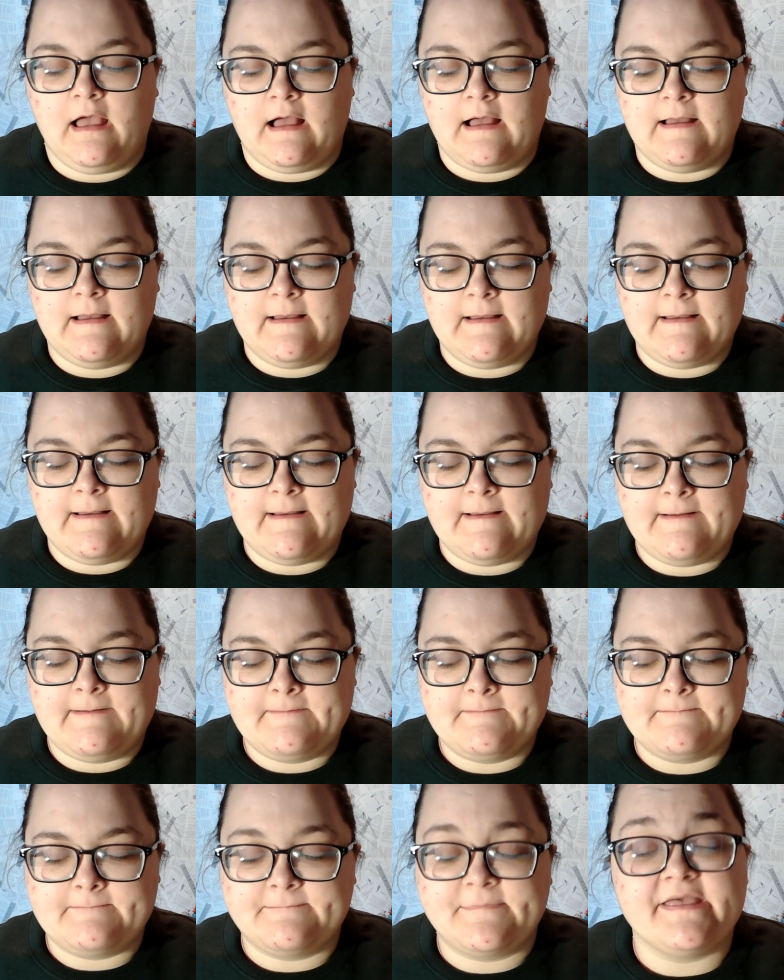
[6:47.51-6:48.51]

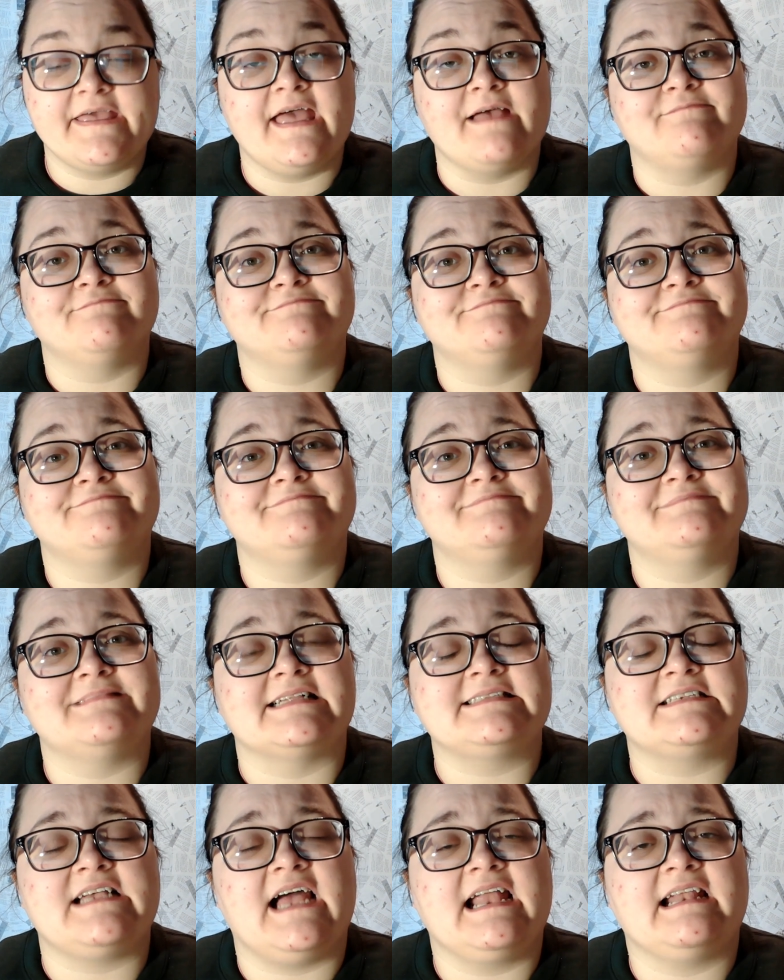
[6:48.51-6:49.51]
But yeah,
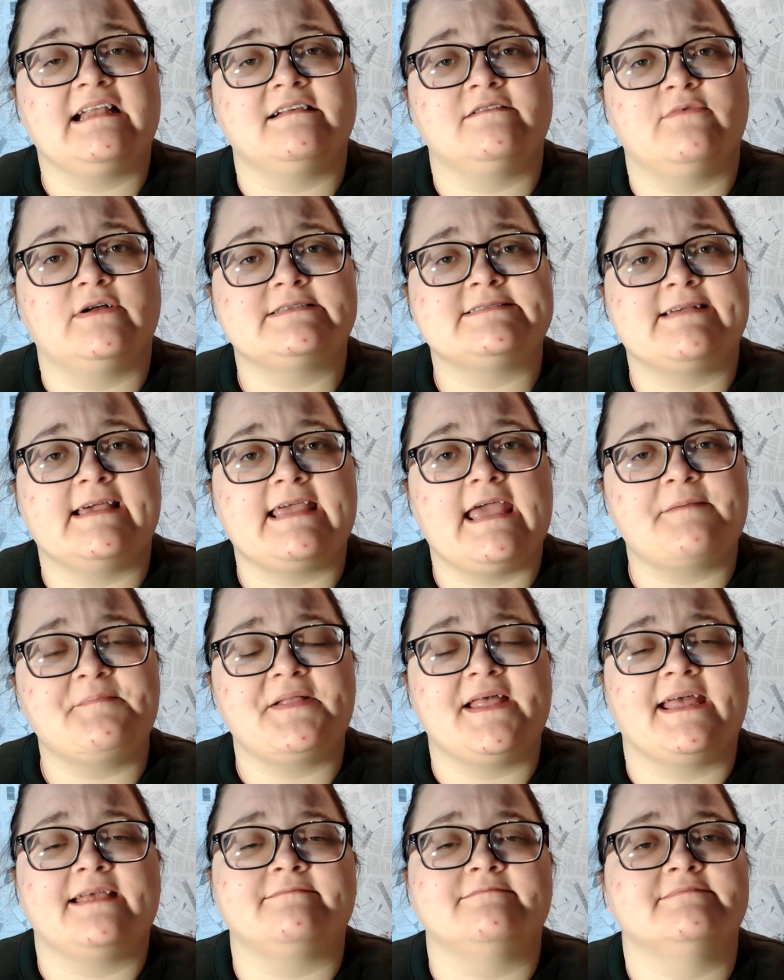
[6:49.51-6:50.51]
that's what's my game
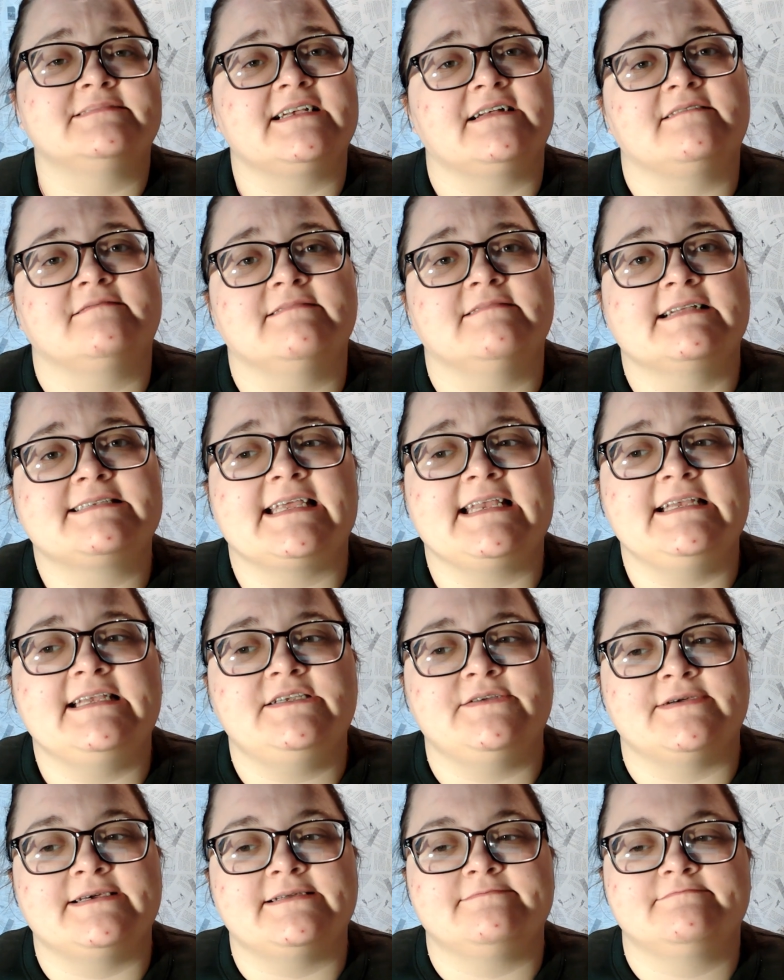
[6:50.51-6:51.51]
plan. So let's get
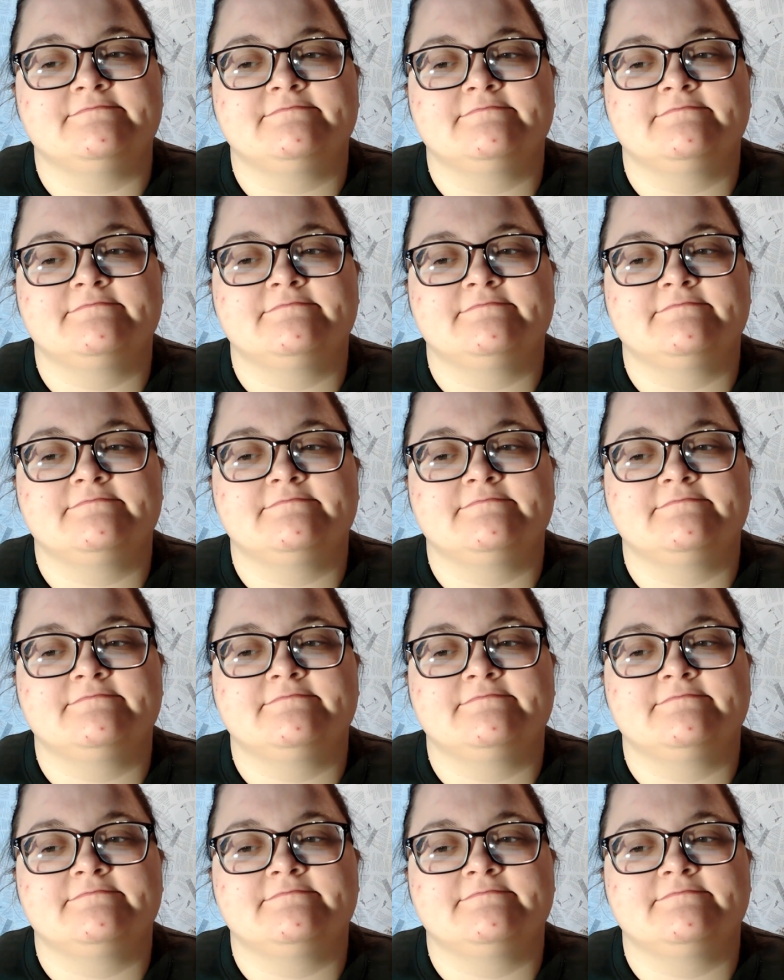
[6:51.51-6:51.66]
into it.